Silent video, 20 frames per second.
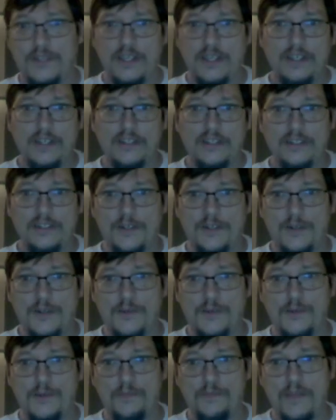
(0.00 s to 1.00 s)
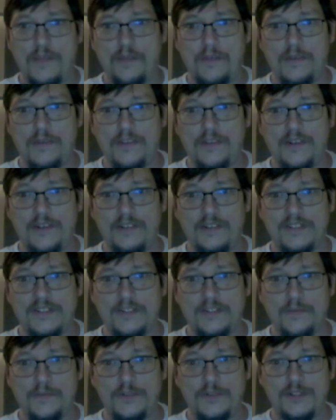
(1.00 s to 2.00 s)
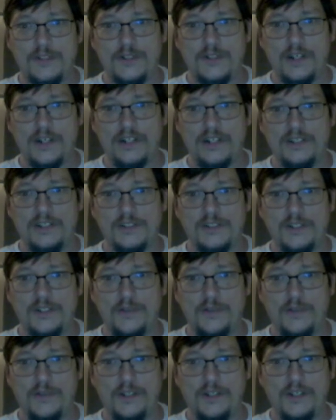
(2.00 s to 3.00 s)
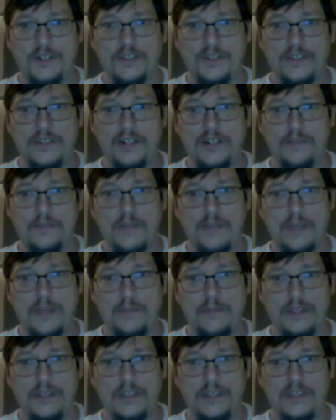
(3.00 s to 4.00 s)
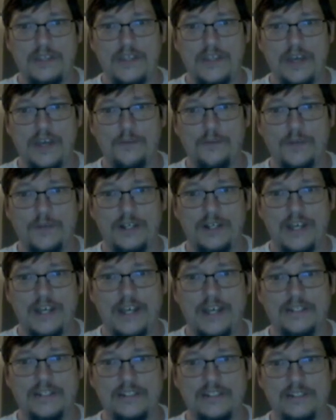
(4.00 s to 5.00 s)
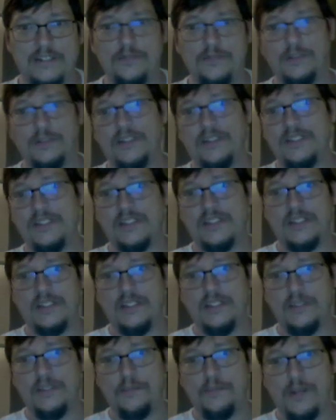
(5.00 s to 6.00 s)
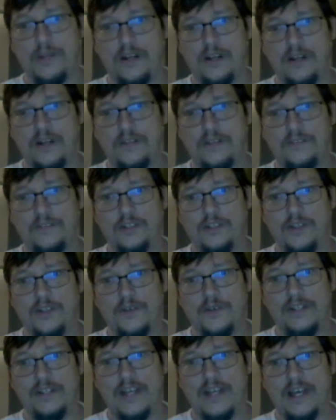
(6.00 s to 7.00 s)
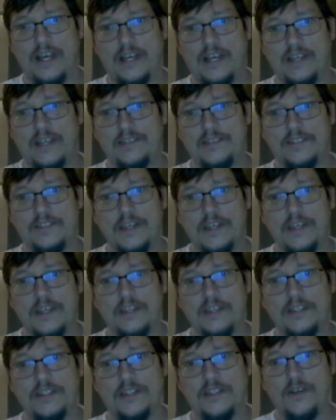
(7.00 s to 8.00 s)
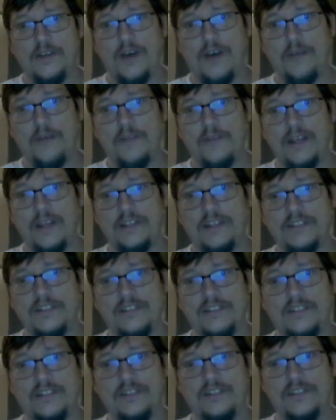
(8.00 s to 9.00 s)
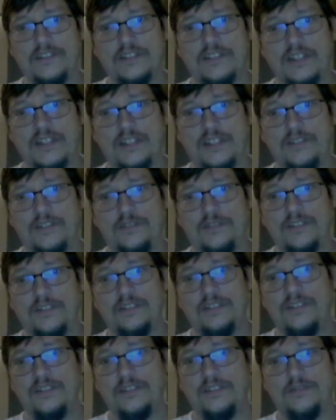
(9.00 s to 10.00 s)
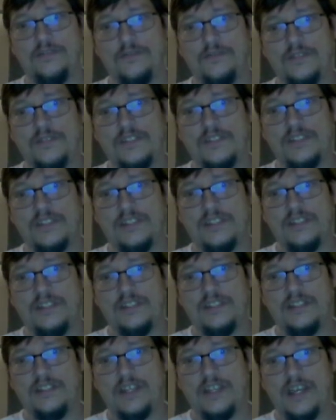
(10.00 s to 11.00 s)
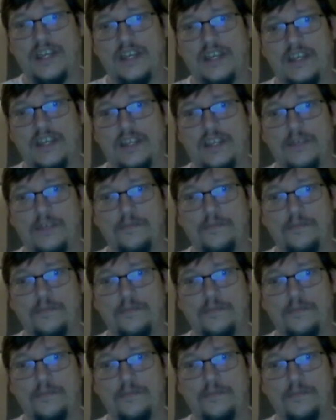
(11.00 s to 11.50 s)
maybe there is something strange going on there. Maybe that one guy did really see a pair of glowing eyes. I'm not going to sit here and say you didn't see a